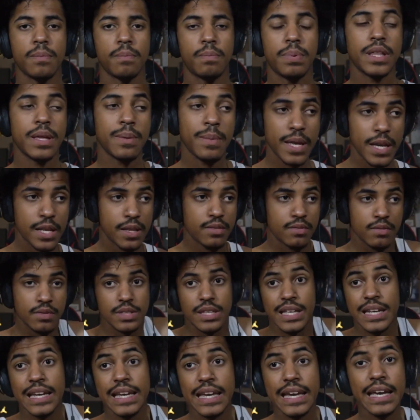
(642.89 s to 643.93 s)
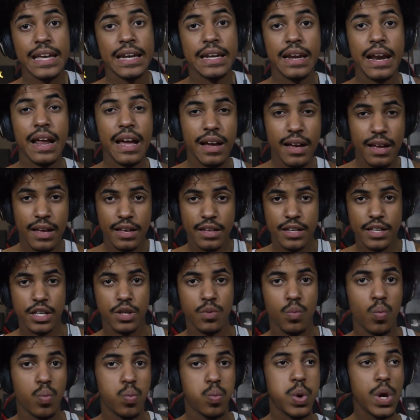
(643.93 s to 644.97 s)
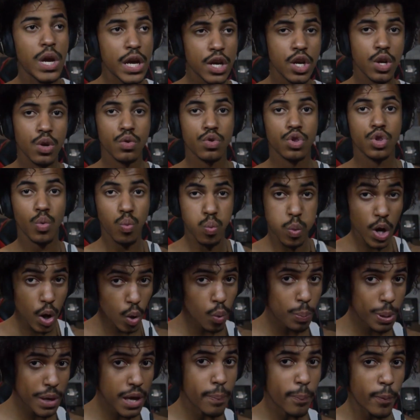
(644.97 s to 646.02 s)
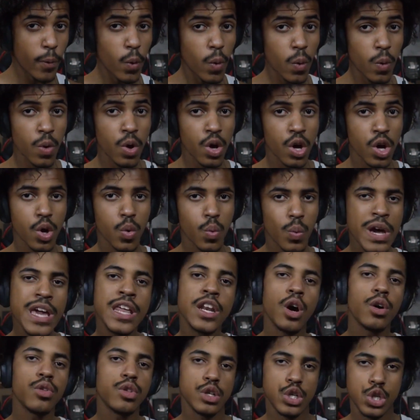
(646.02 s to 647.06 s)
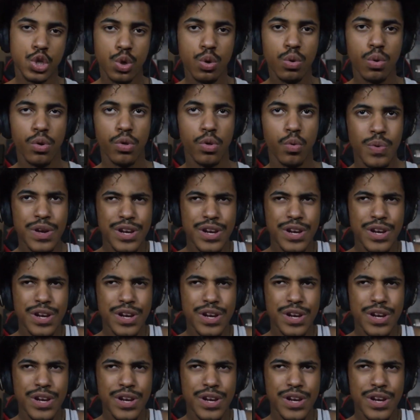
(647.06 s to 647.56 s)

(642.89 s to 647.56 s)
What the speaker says: But I mean, then again, we, the real people, we know the truth.